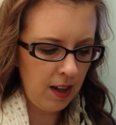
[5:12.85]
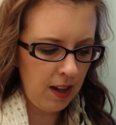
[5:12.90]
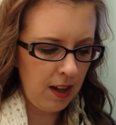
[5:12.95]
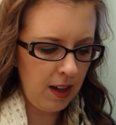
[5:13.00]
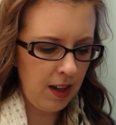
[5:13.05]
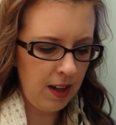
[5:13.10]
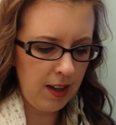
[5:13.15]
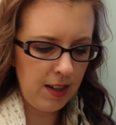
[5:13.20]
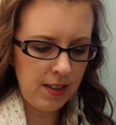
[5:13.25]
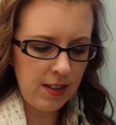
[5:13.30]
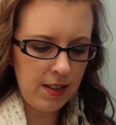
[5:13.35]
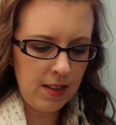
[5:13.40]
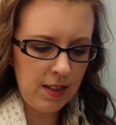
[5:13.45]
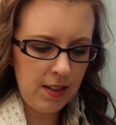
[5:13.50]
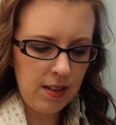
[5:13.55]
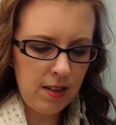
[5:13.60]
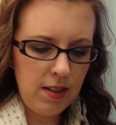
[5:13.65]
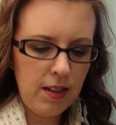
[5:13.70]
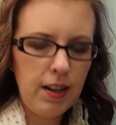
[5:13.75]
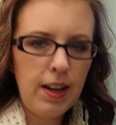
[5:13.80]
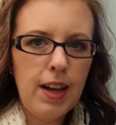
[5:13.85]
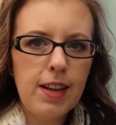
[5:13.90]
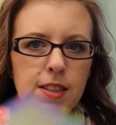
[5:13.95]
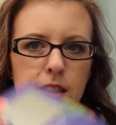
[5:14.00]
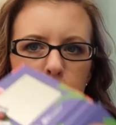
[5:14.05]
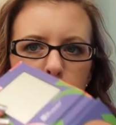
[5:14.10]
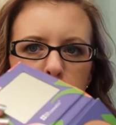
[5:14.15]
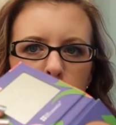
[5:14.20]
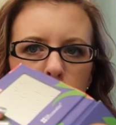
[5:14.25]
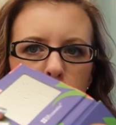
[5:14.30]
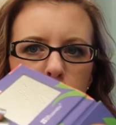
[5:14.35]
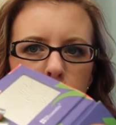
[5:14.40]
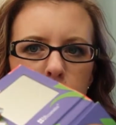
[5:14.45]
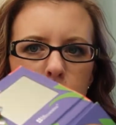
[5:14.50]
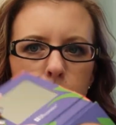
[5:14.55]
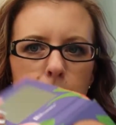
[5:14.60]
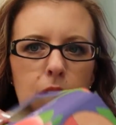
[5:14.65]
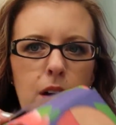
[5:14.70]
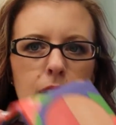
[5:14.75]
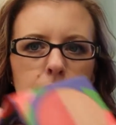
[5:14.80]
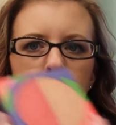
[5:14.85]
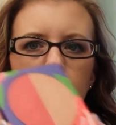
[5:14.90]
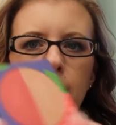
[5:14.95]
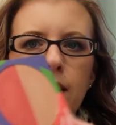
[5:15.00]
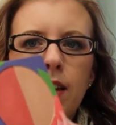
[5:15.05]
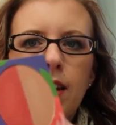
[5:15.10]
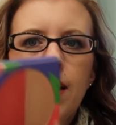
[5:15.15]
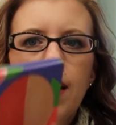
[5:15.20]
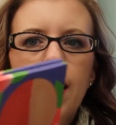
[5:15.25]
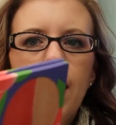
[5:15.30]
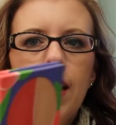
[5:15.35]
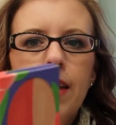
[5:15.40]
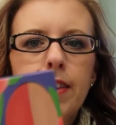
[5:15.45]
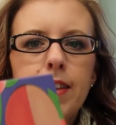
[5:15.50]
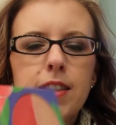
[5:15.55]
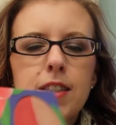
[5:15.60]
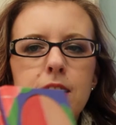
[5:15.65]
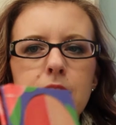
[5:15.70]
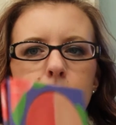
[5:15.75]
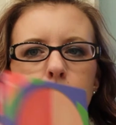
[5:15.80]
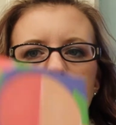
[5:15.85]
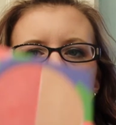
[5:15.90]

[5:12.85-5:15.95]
And it has a mirror as well. And this is